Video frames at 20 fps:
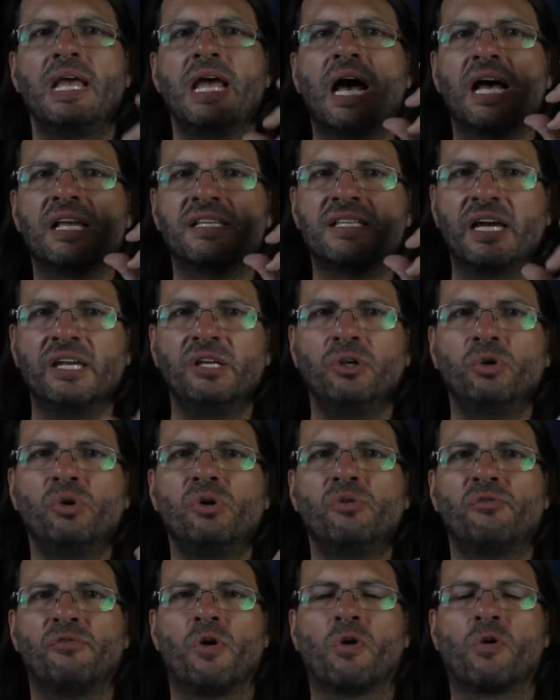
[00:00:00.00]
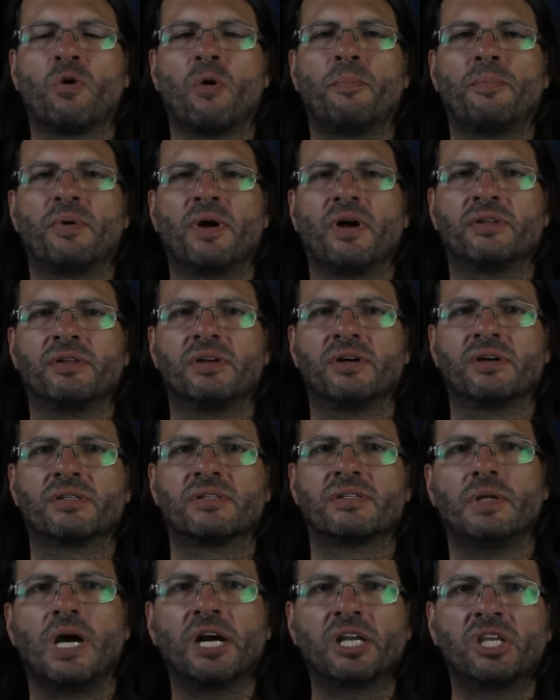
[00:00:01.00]
as a univocal
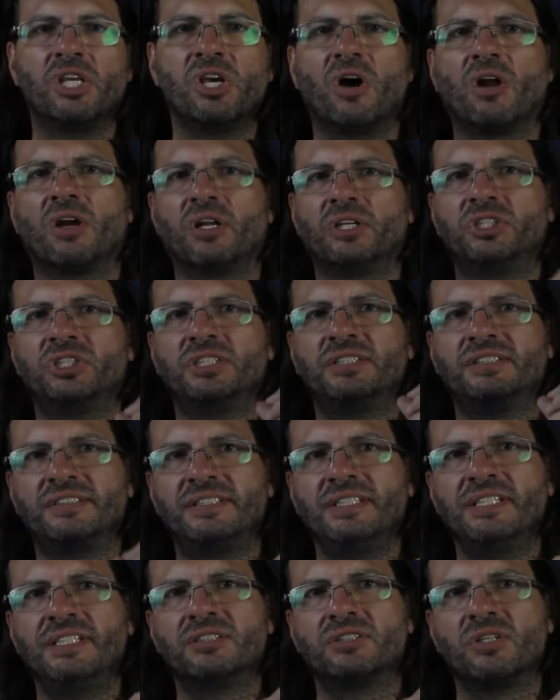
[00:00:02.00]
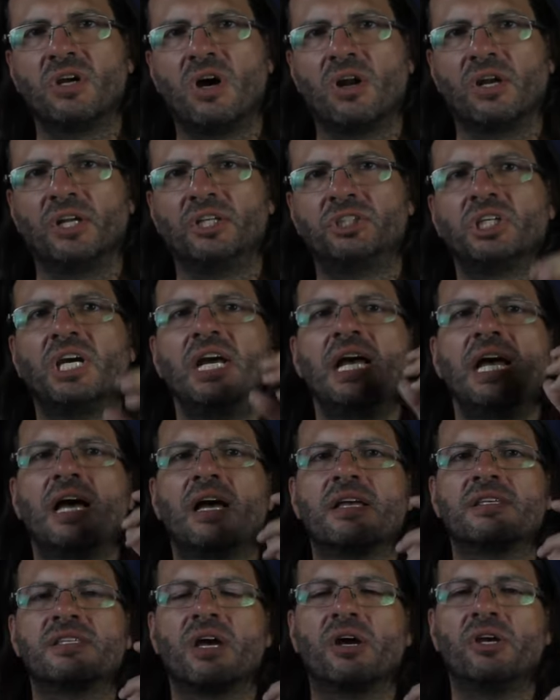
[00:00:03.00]
product, archaeology sees knowledge
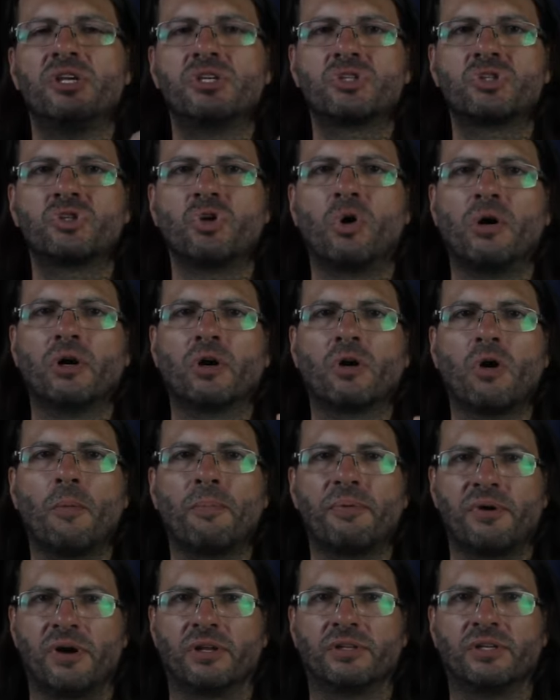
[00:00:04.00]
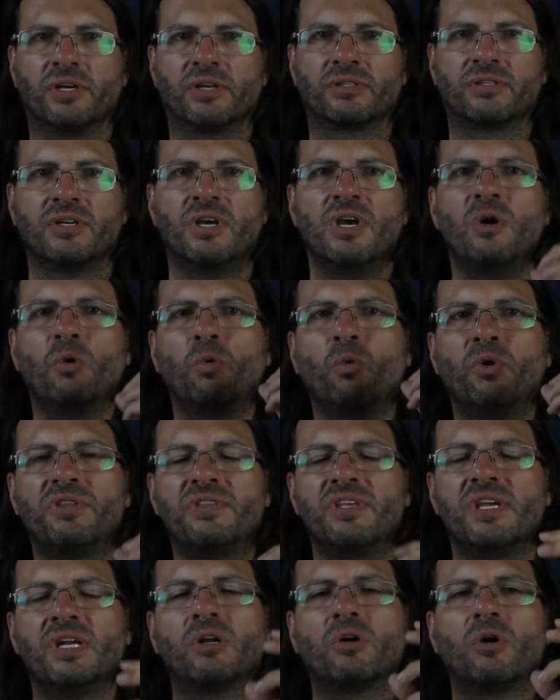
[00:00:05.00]
as a historical product
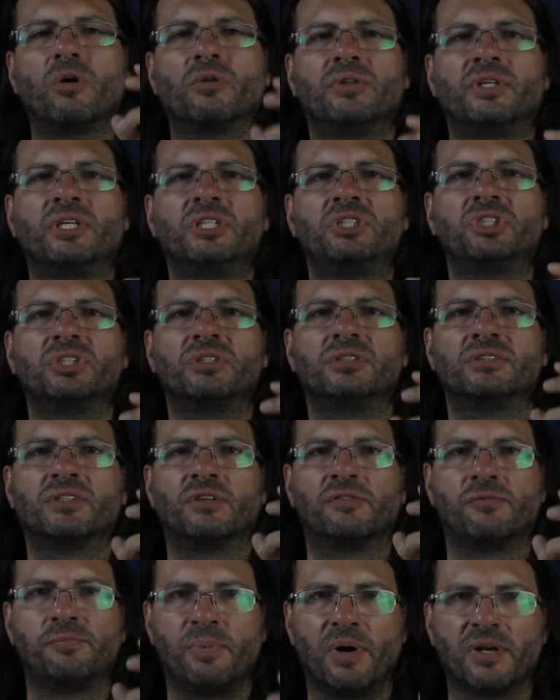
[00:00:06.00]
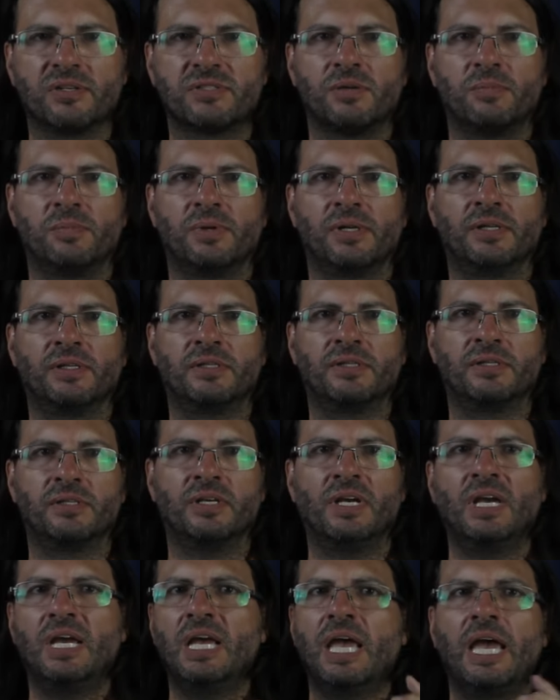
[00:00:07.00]
within conditions of possibility,
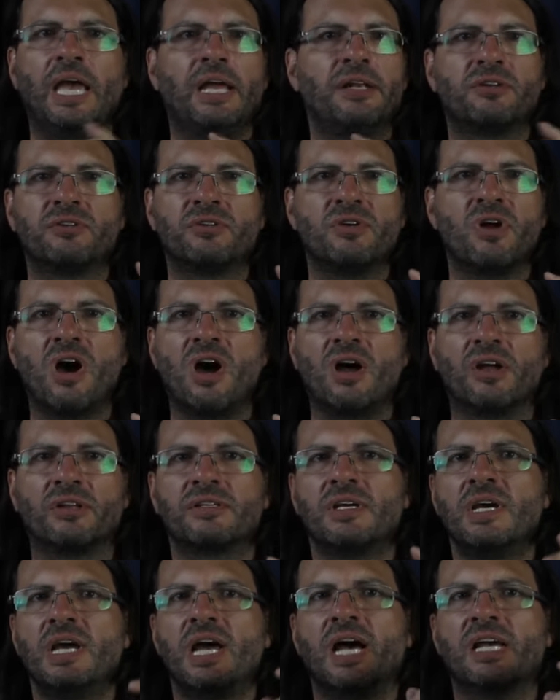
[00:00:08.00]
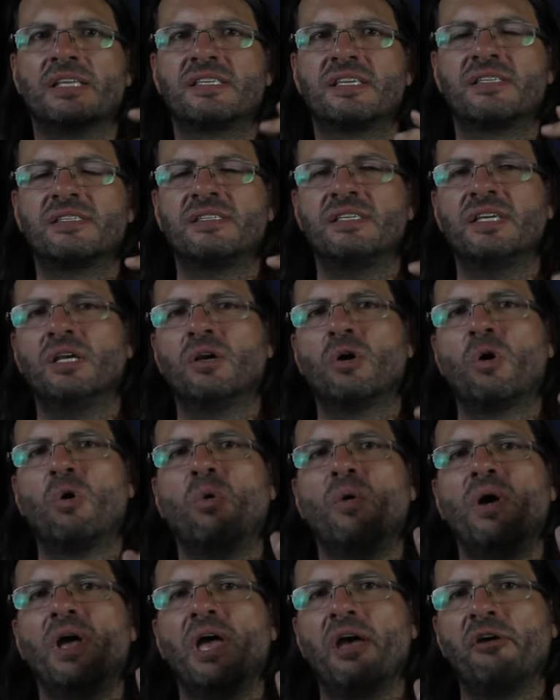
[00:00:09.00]
and not as a
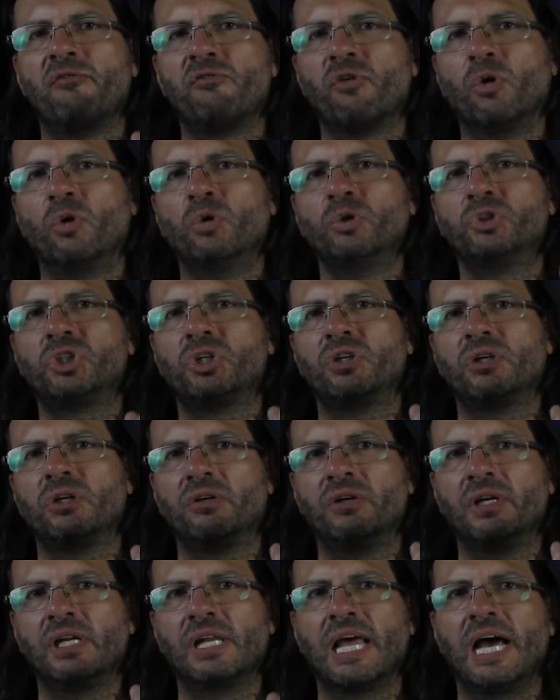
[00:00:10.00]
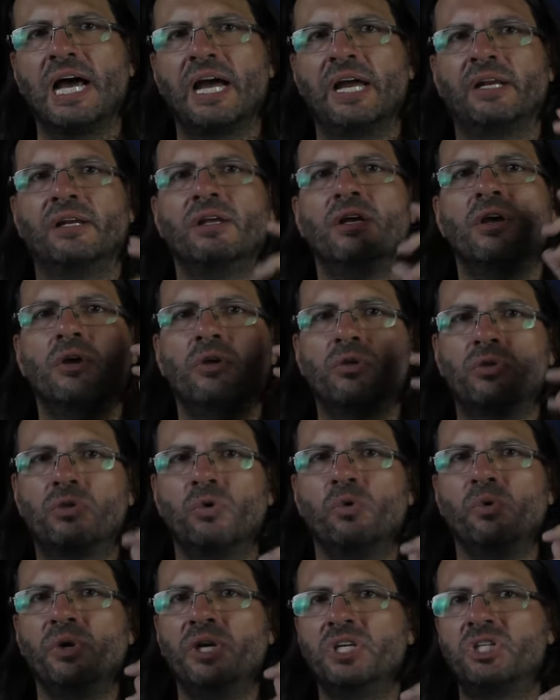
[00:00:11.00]
single evolutionary line
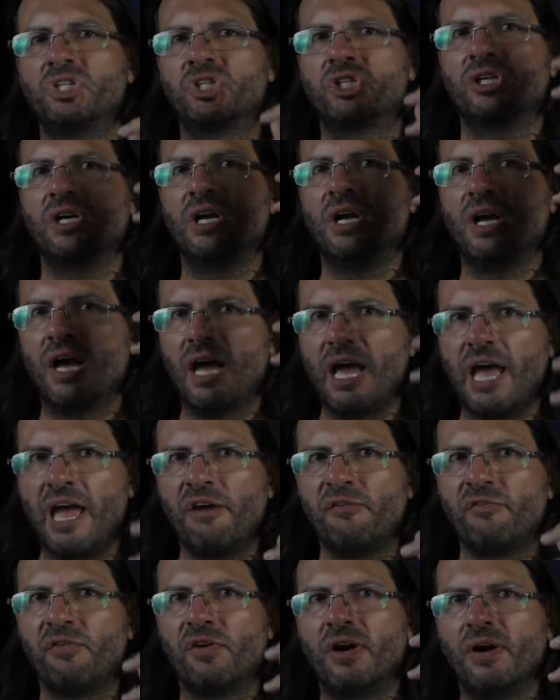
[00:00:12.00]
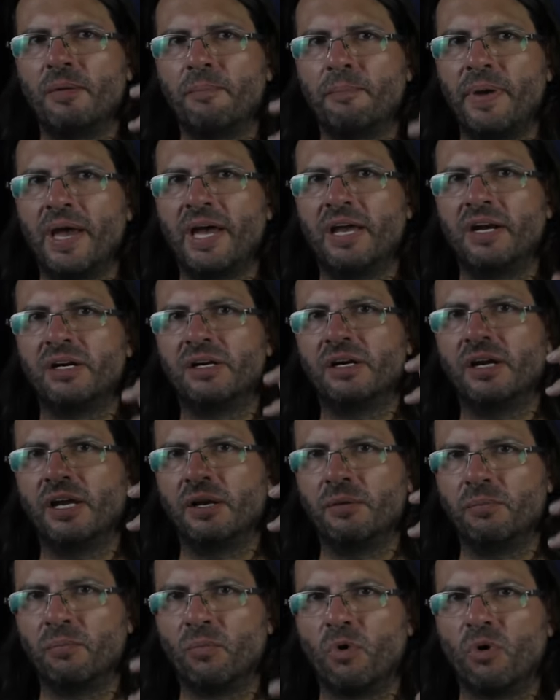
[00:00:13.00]
through which ever better
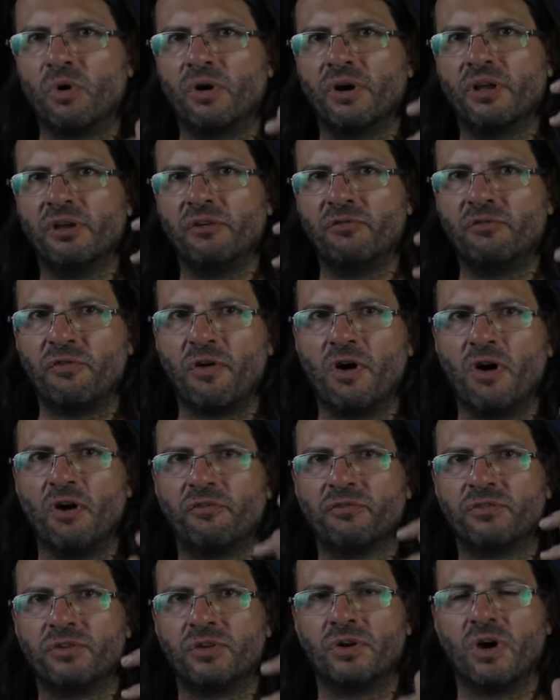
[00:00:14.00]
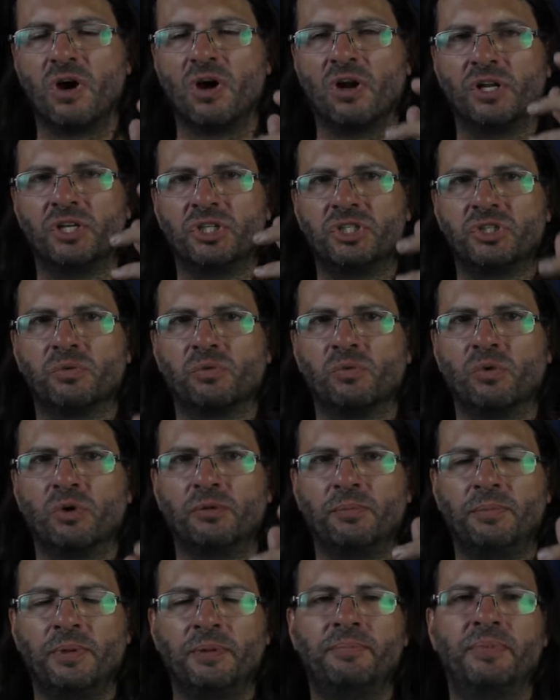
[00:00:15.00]
and more evolved knowledge
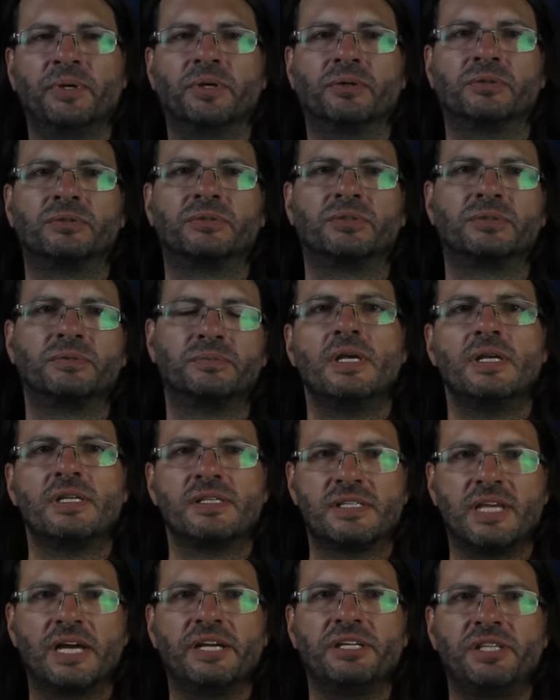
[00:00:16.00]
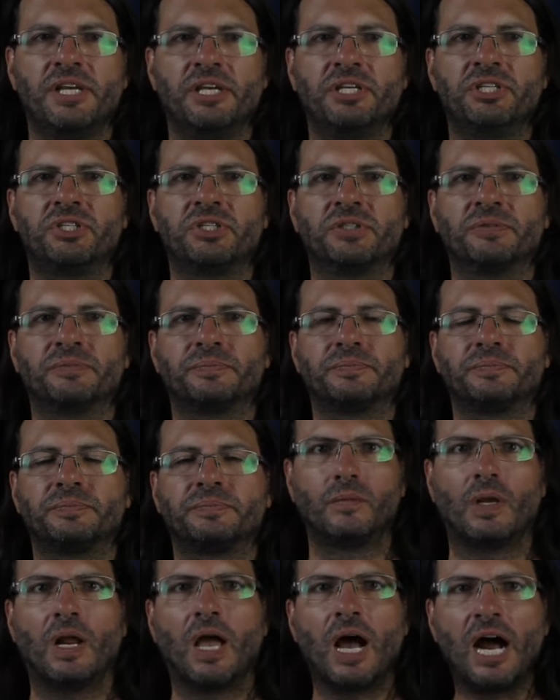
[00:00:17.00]
would be built. Citation.
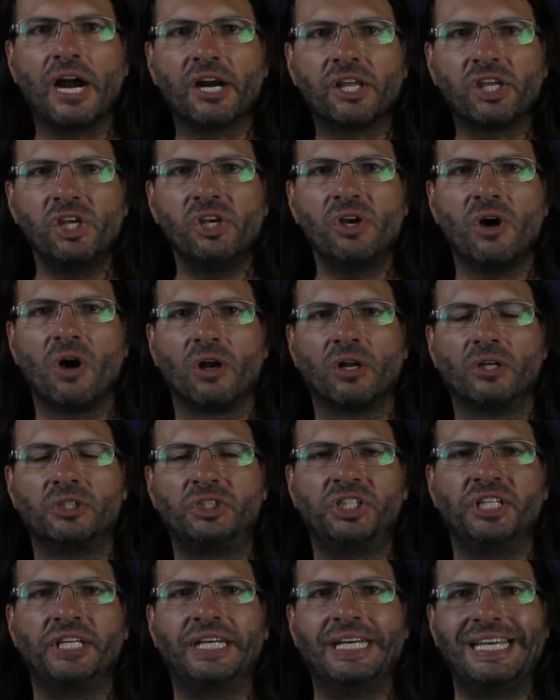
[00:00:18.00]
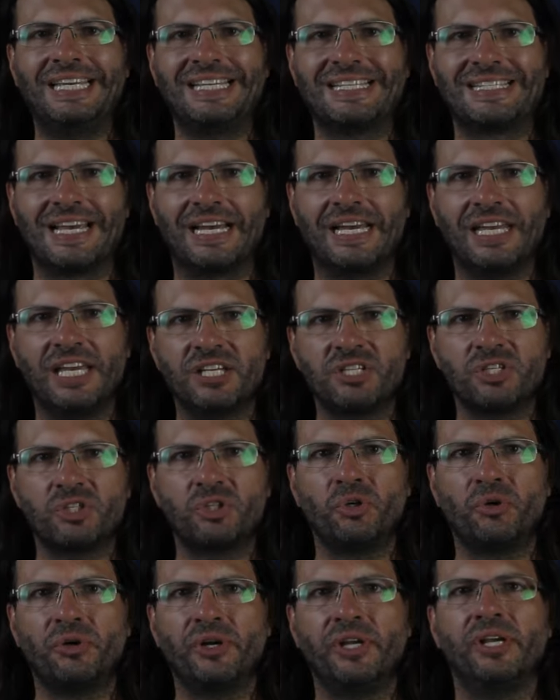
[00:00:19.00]
Archaeology is a
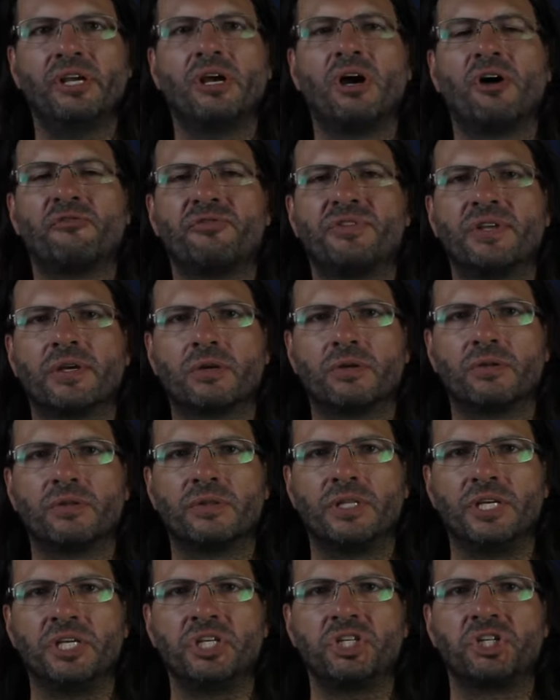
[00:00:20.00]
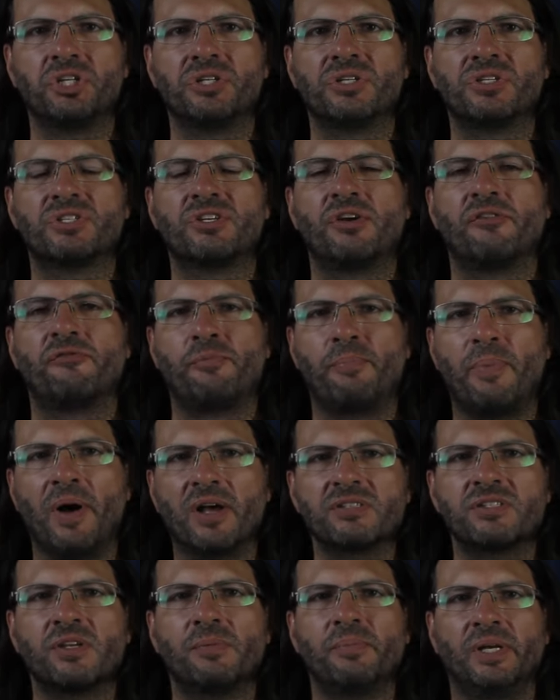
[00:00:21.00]
history of the conditions of
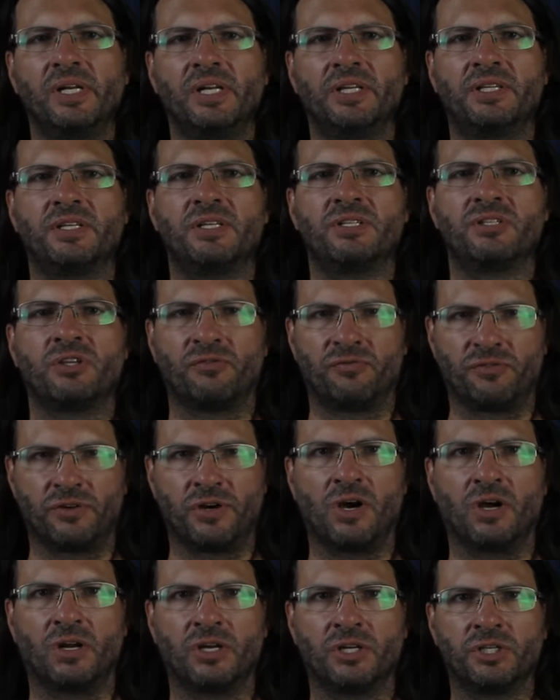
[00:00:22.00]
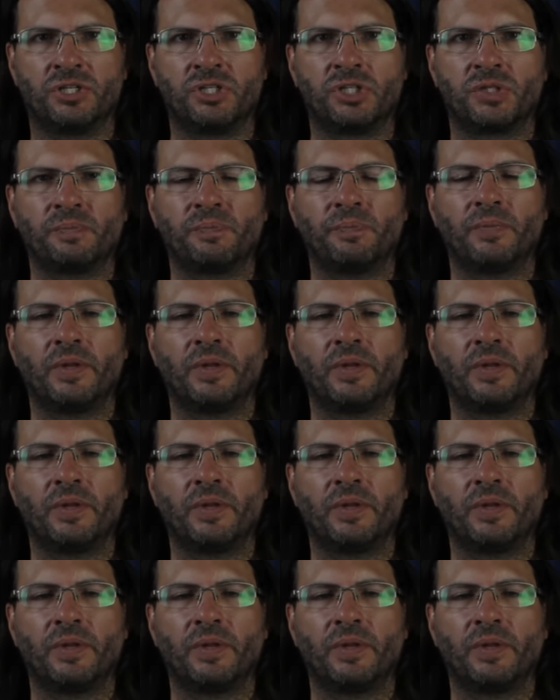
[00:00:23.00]
possibilities of knowledge.